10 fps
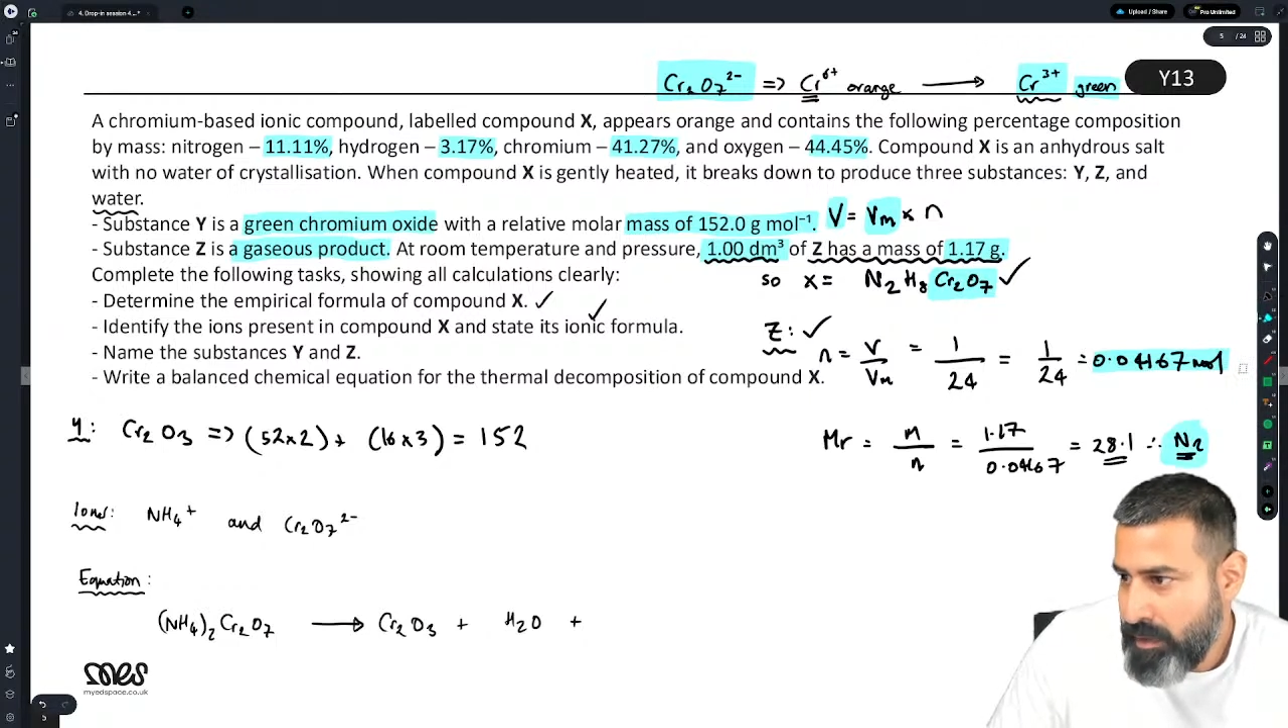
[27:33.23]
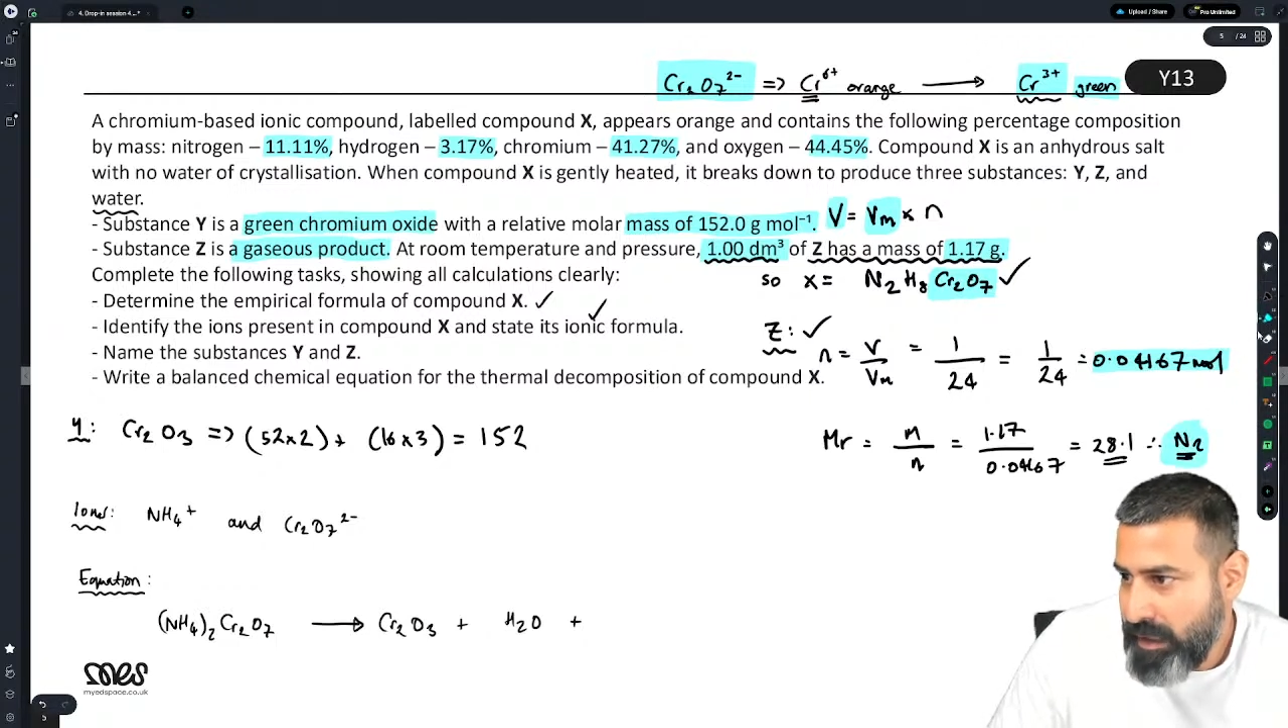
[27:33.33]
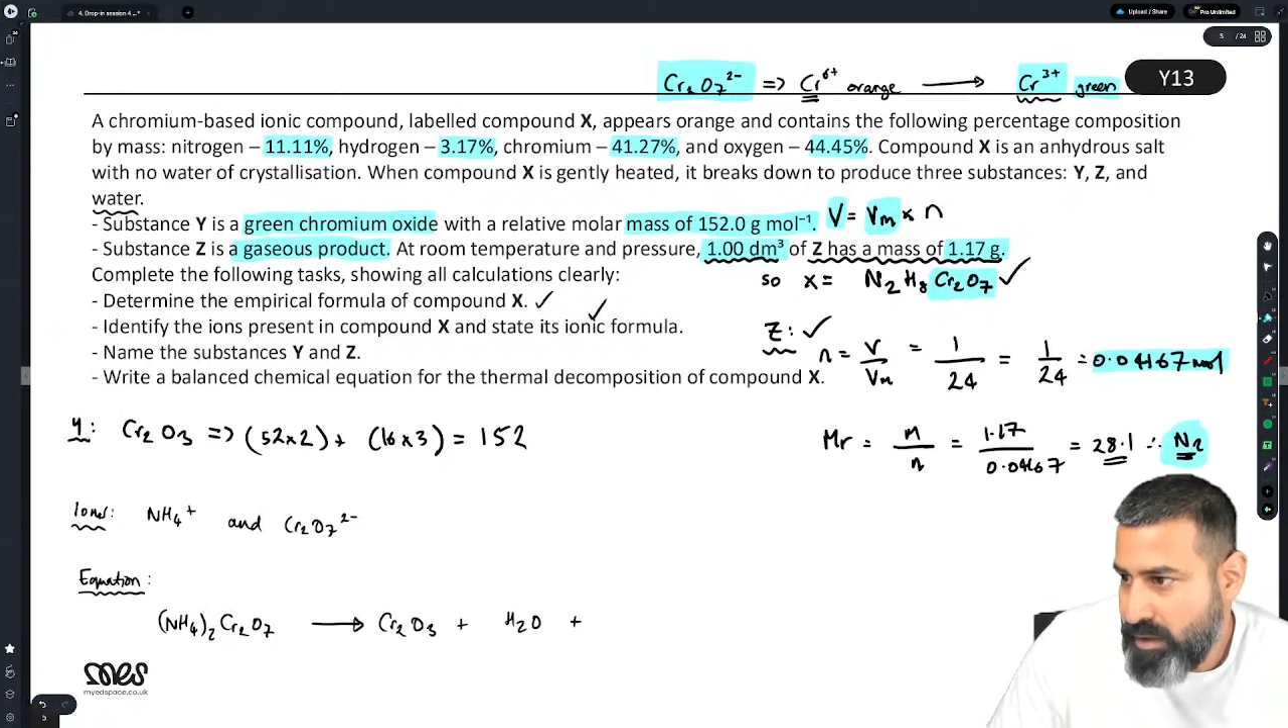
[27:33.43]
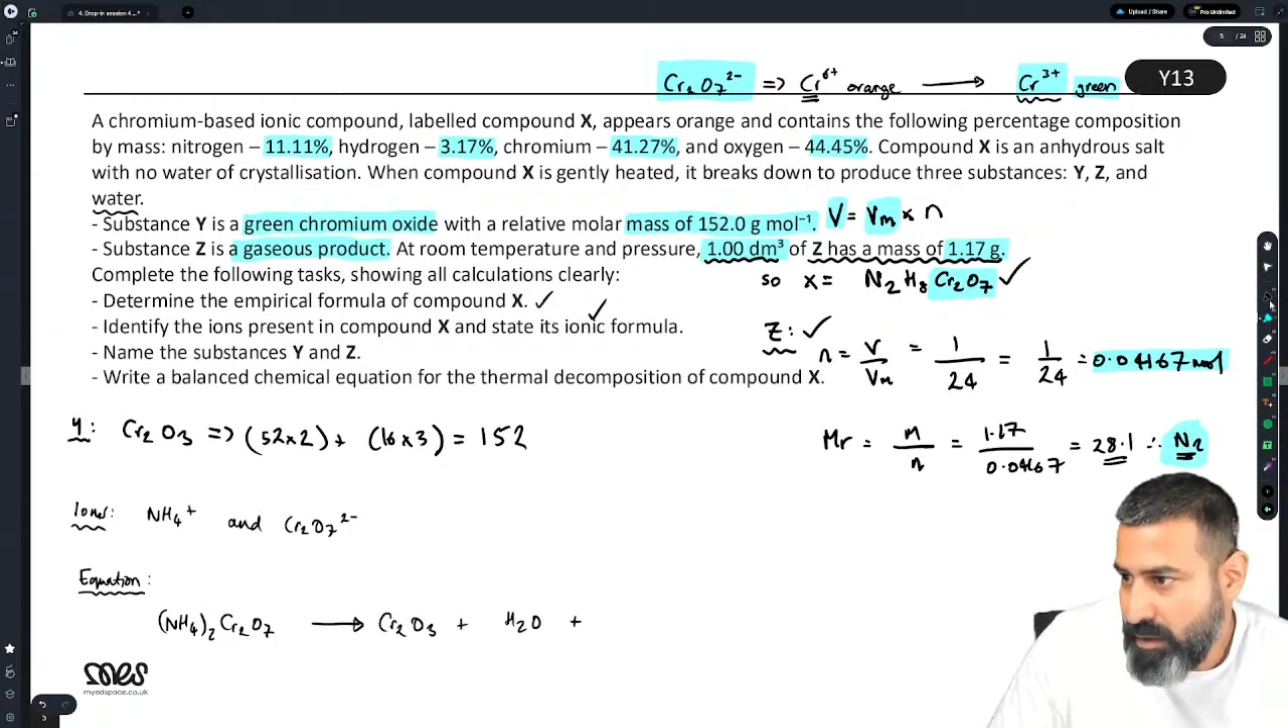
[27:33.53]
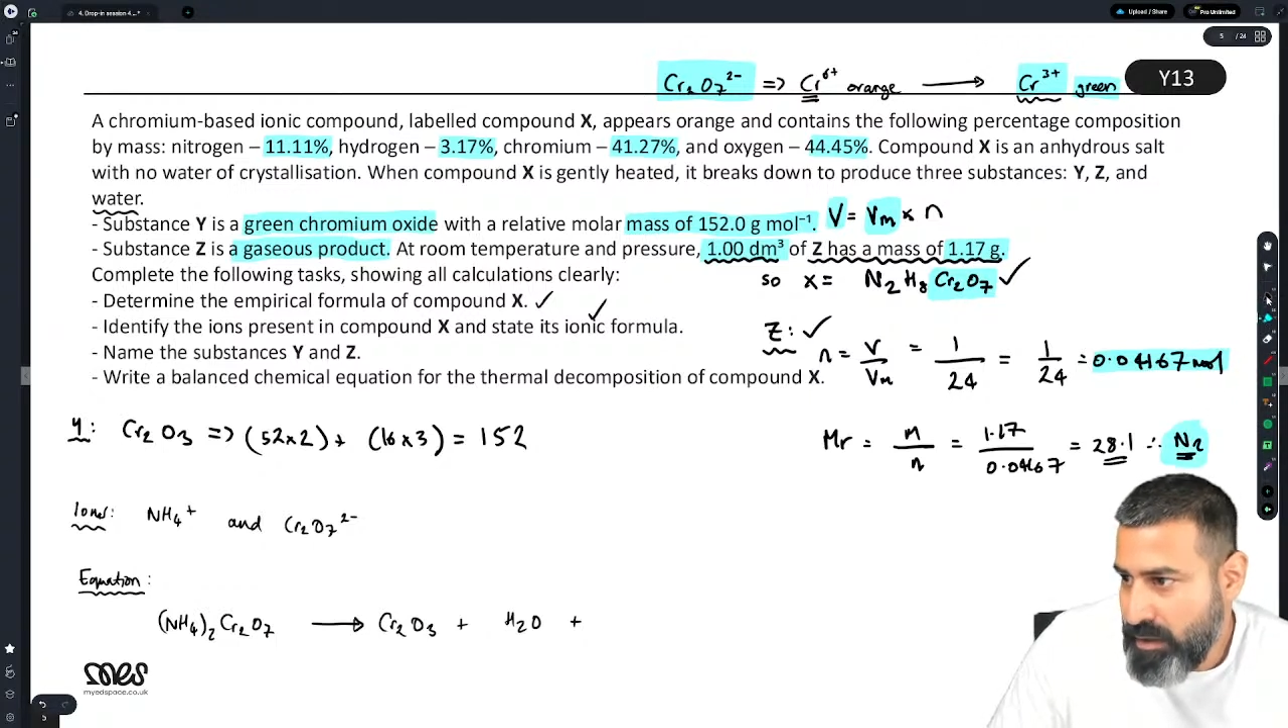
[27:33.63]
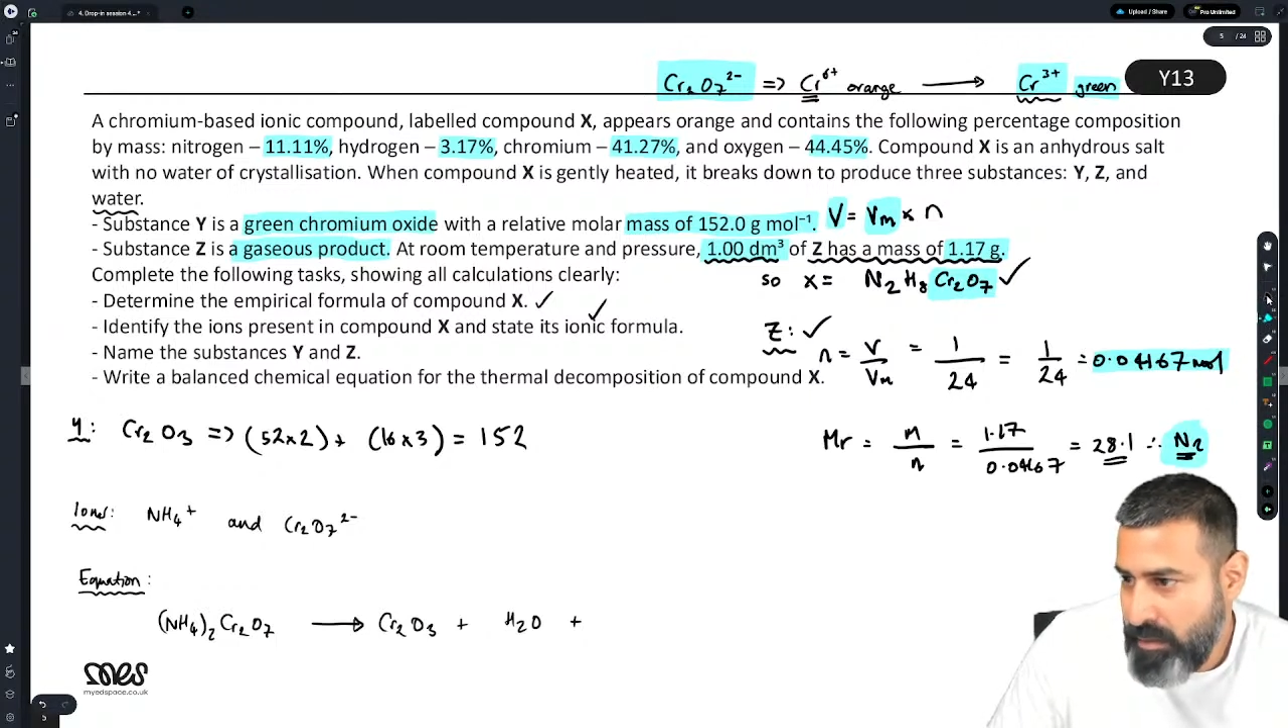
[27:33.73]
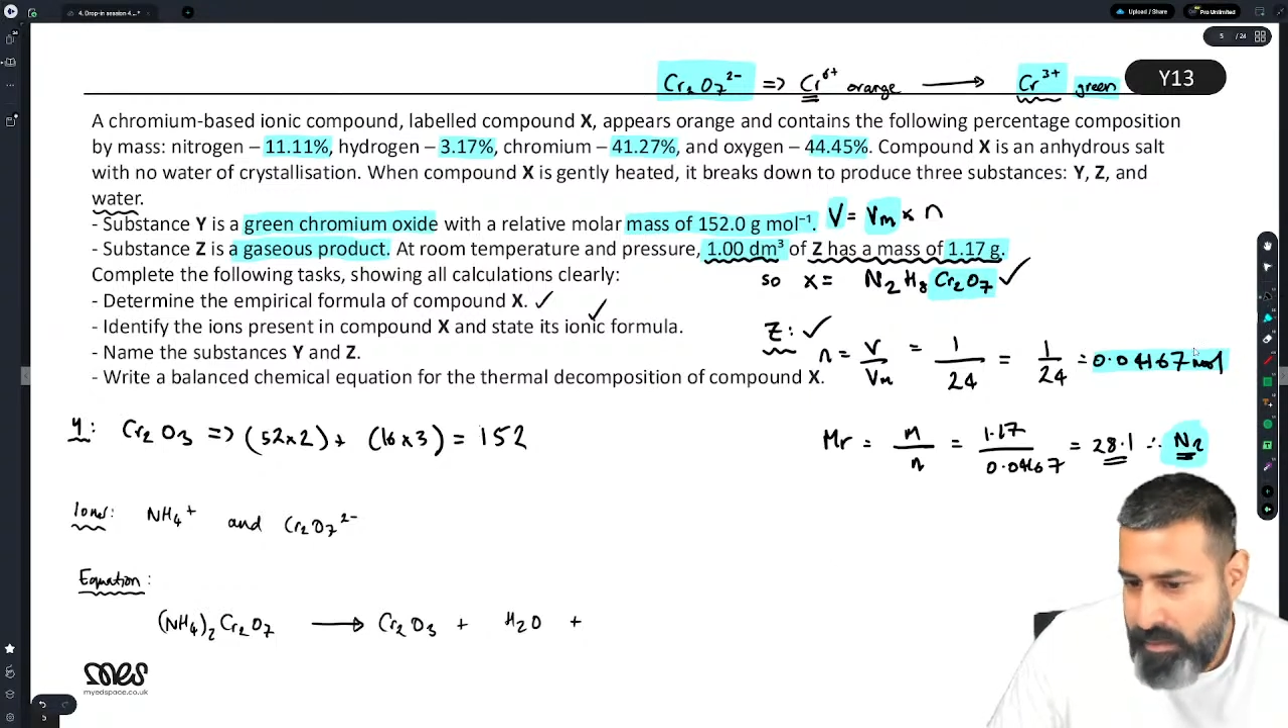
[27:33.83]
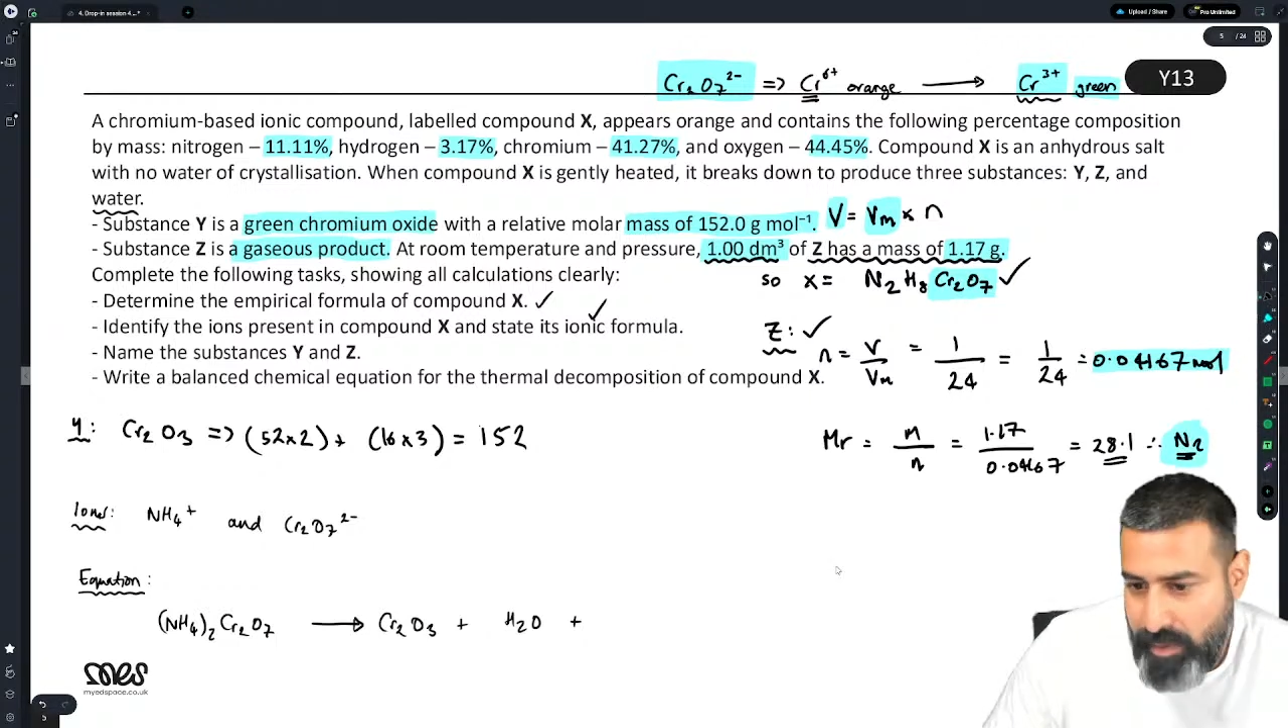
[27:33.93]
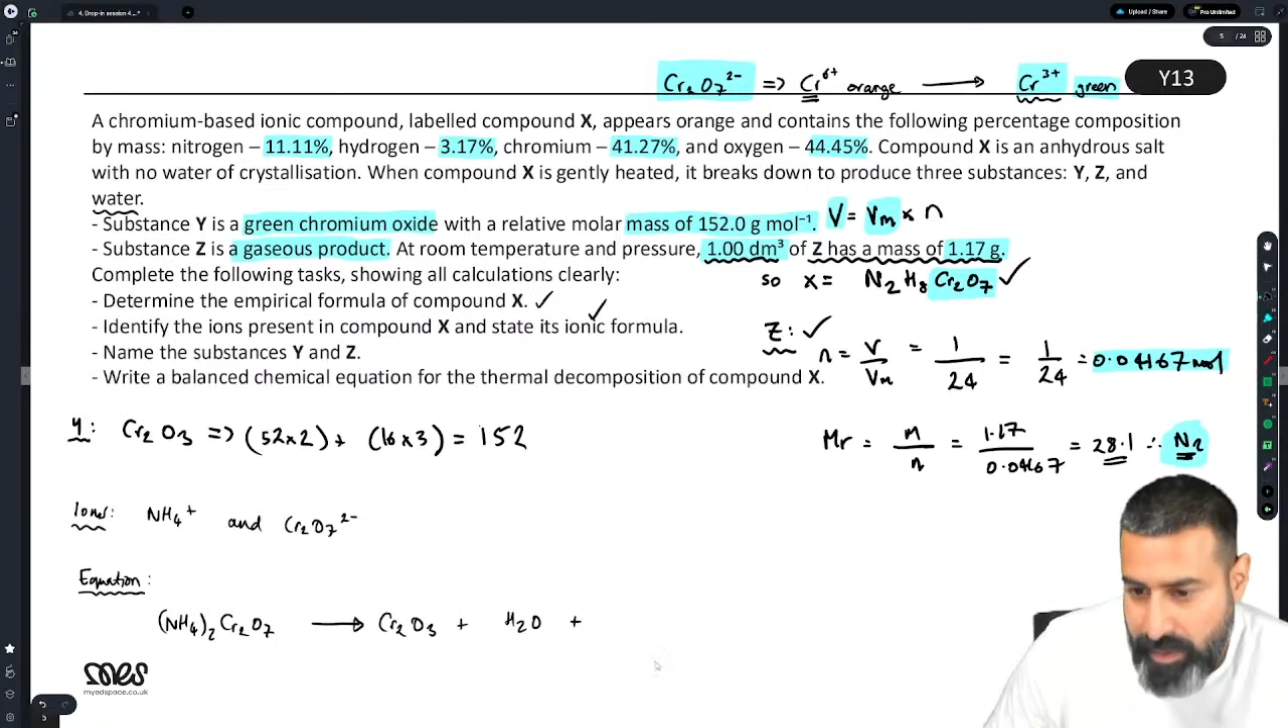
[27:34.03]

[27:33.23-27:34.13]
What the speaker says: That's good. So I